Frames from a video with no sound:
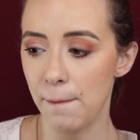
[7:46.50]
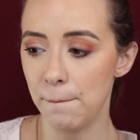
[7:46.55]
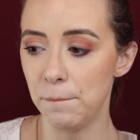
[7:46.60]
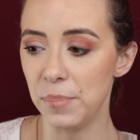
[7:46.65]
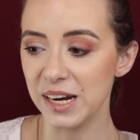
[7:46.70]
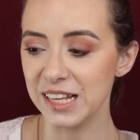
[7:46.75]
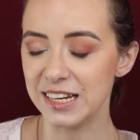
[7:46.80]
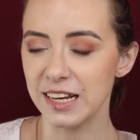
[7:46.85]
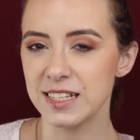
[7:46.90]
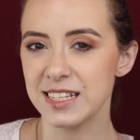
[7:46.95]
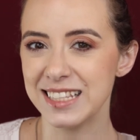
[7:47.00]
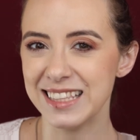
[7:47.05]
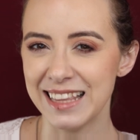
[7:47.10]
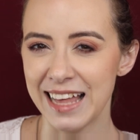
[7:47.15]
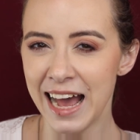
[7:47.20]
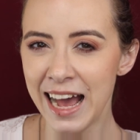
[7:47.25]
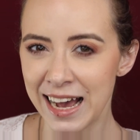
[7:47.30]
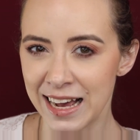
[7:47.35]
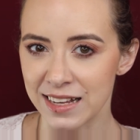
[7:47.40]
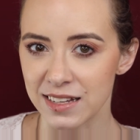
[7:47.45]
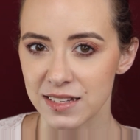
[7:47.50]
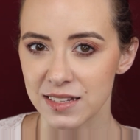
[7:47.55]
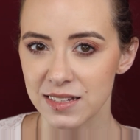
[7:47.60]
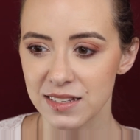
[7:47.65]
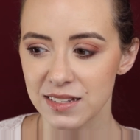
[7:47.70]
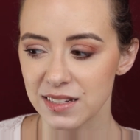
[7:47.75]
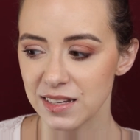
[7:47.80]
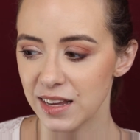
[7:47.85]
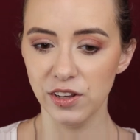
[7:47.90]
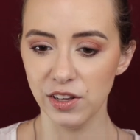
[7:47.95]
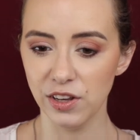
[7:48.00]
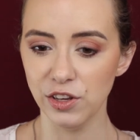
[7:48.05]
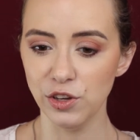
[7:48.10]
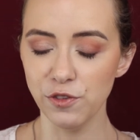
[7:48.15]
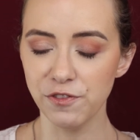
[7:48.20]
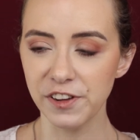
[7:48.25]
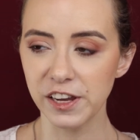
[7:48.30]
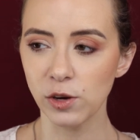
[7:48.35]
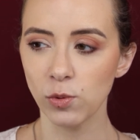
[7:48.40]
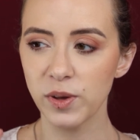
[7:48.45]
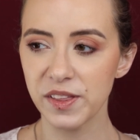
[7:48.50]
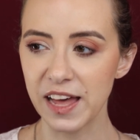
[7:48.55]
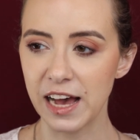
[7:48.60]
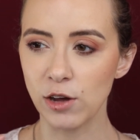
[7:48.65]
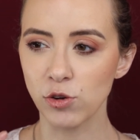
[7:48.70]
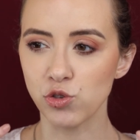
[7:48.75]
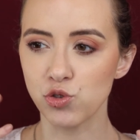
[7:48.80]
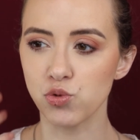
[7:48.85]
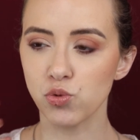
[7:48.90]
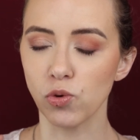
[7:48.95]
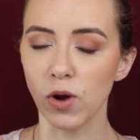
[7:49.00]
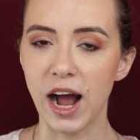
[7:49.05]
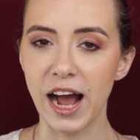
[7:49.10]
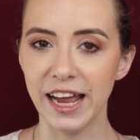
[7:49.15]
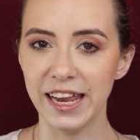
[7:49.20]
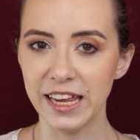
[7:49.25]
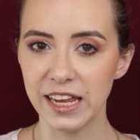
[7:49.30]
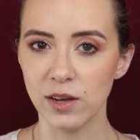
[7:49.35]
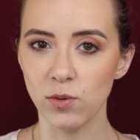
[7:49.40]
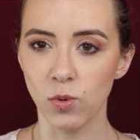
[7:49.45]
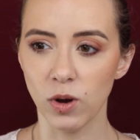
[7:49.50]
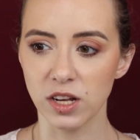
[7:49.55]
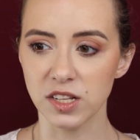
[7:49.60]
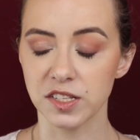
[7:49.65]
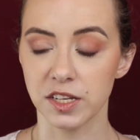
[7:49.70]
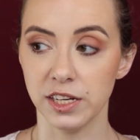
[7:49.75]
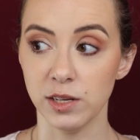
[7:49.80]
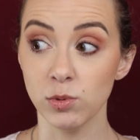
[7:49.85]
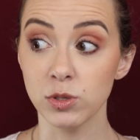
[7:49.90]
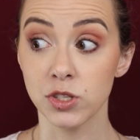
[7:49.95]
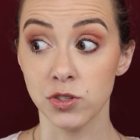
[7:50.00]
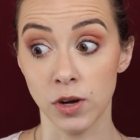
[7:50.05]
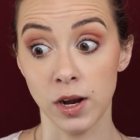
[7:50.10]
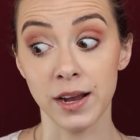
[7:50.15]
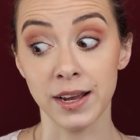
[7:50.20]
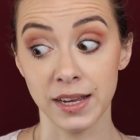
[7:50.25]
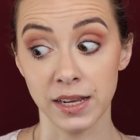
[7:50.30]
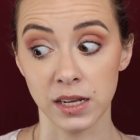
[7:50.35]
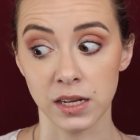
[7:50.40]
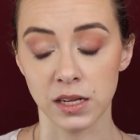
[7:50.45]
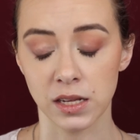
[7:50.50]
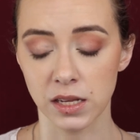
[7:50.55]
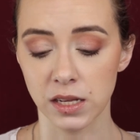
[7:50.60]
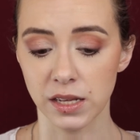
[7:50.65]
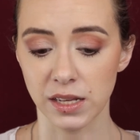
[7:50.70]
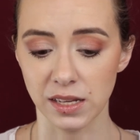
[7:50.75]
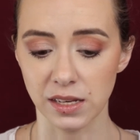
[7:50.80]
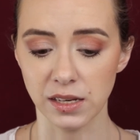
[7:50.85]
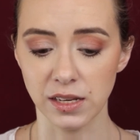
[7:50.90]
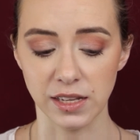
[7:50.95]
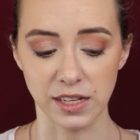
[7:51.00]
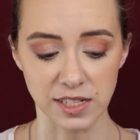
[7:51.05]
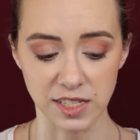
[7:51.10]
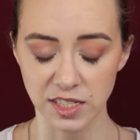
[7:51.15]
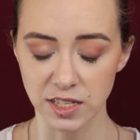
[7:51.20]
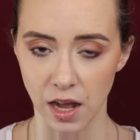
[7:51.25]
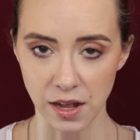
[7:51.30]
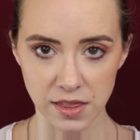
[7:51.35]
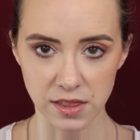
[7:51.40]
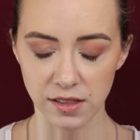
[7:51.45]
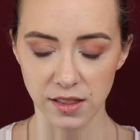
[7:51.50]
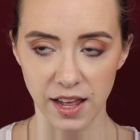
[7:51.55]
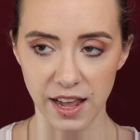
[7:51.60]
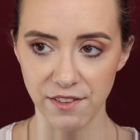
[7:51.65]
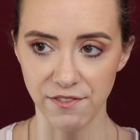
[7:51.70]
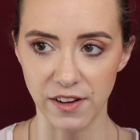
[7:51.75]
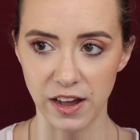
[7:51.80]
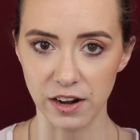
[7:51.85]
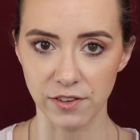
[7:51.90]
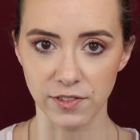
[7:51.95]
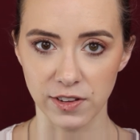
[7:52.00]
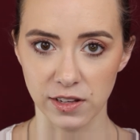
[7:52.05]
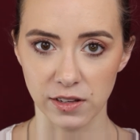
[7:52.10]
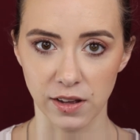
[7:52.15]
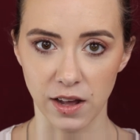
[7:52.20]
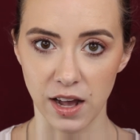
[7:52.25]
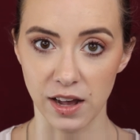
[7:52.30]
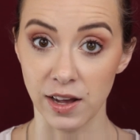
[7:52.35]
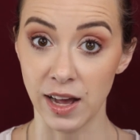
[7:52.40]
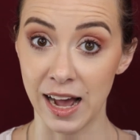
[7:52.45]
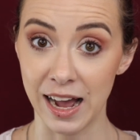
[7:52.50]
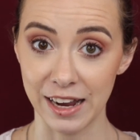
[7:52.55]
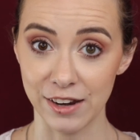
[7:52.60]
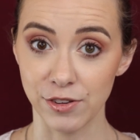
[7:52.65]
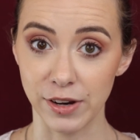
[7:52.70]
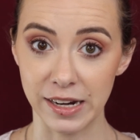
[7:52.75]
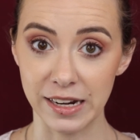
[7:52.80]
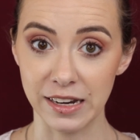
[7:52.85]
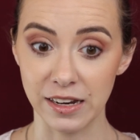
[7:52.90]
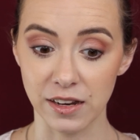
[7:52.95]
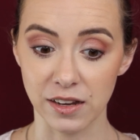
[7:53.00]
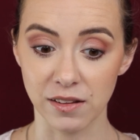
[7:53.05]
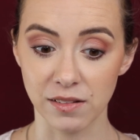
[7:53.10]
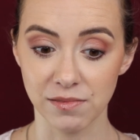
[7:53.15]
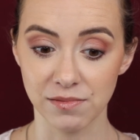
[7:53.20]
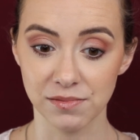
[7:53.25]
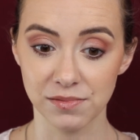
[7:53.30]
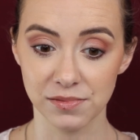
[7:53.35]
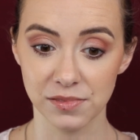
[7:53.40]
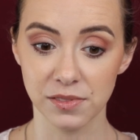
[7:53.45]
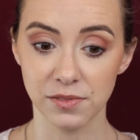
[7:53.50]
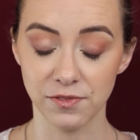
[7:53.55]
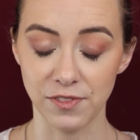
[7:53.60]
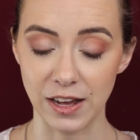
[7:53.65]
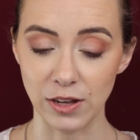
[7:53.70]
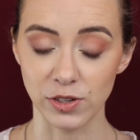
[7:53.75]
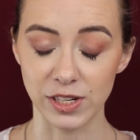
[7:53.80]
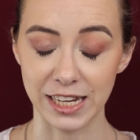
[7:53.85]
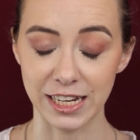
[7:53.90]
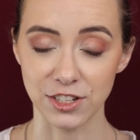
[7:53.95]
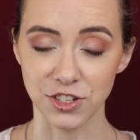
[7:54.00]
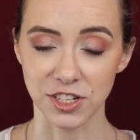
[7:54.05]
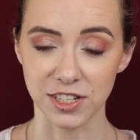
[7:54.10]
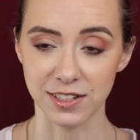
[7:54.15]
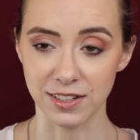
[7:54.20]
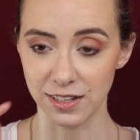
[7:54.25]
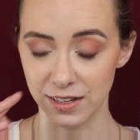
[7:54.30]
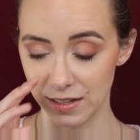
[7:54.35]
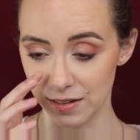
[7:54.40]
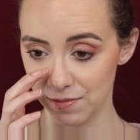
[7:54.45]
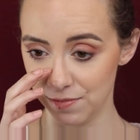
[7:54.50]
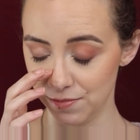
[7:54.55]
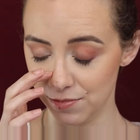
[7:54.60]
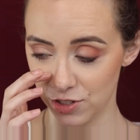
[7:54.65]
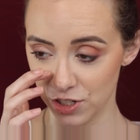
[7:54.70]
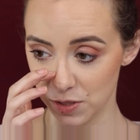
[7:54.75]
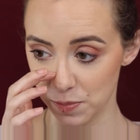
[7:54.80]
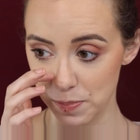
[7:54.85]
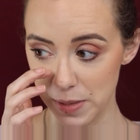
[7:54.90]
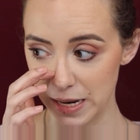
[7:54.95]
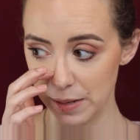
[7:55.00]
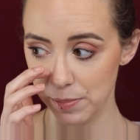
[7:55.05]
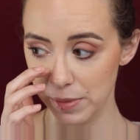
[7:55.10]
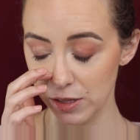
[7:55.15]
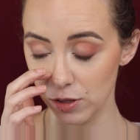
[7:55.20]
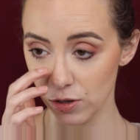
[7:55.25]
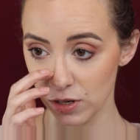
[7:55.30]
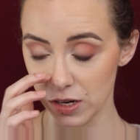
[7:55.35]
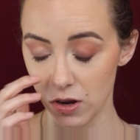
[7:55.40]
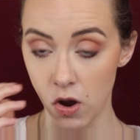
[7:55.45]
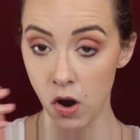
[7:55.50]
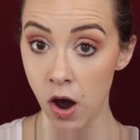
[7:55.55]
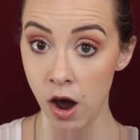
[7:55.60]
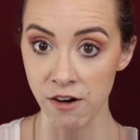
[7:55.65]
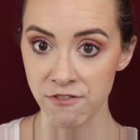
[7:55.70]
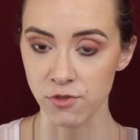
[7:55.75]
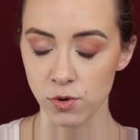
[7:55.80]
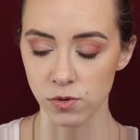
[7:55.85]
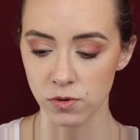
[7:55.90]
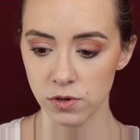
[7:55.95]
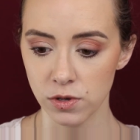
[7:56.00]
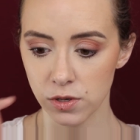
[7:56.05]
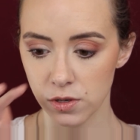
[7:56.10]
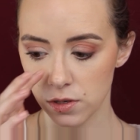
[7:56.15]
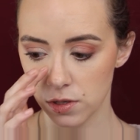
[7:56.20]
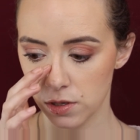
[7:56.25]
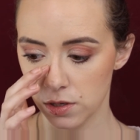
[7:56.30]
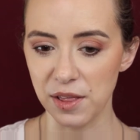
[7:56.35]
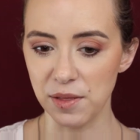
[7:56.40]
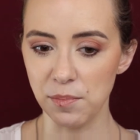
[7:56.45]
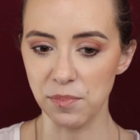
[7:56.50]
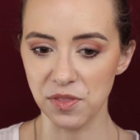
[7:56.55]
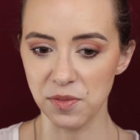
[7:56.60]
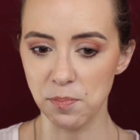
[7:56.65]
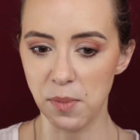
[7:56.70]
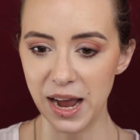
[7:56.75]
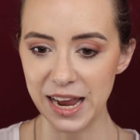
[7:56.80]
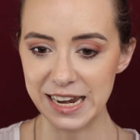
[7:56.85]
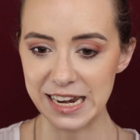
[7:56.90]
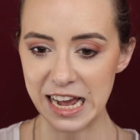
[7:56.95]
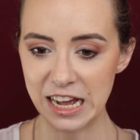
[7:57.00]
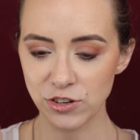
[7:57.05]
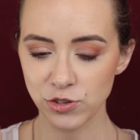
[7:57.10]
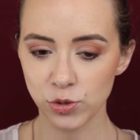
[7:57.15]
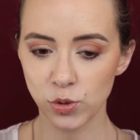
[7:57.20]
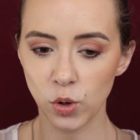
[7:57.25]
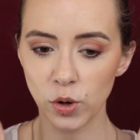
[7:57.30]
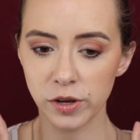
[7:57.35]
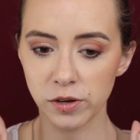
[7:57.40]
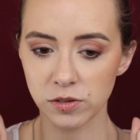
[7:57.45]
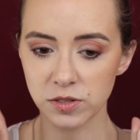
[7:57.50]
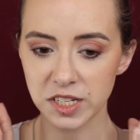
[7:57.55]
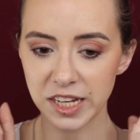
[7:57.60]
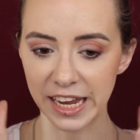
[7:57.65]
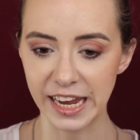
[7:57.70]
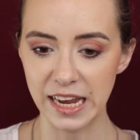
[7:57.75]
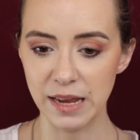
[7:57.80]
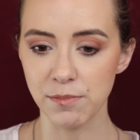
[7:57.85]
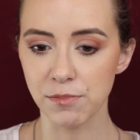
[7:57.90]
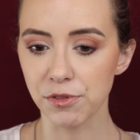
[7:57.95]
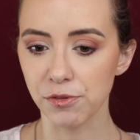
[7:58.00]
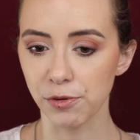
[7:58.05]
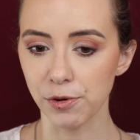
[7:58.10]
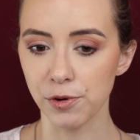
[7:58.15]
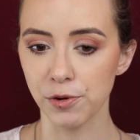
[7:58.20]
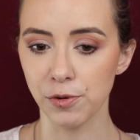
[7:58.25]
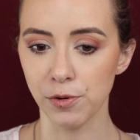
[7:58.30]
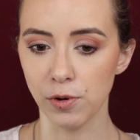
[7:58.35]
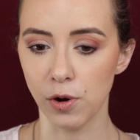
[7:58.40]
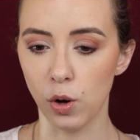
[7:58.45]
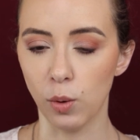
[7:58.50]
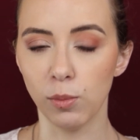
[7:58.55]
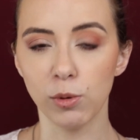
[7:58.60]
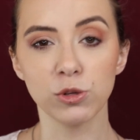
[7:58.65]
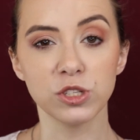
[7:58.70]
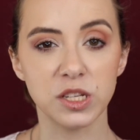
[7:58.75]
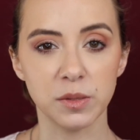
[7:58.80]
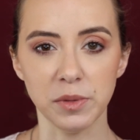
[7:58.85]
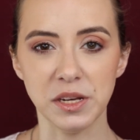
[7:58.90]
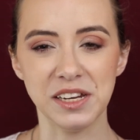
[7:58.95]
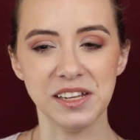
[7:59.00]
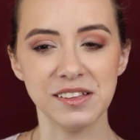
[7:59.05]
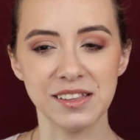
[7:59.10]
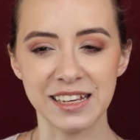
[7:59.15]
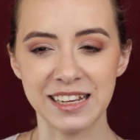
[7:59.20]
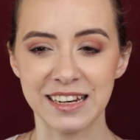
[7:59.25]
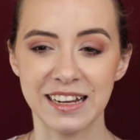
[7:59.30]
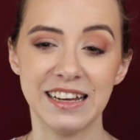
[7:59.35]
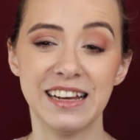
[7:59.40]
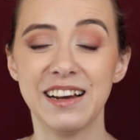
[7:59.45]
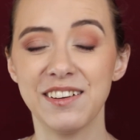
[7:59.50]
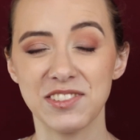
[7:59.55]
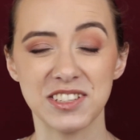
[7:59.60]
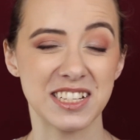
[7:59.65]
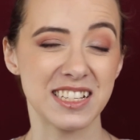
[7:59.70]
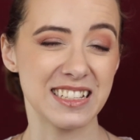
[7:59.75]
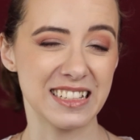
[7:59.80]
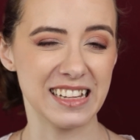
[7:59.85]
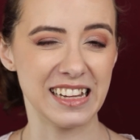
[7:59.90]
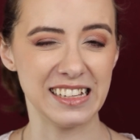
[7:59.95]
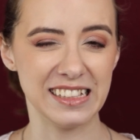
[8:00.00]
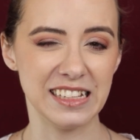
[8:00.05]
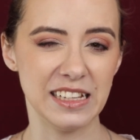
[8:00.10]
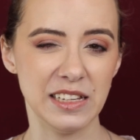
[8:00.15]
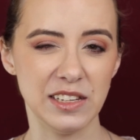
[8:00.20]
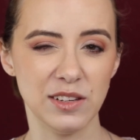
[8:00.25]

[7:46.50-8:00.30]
But it doesn't last. You figure with how drying it was, and it was drying, it sucked the life out of a hydrating foundation and just made me look awful. My natural oils came through almost immediately, and I have a slightly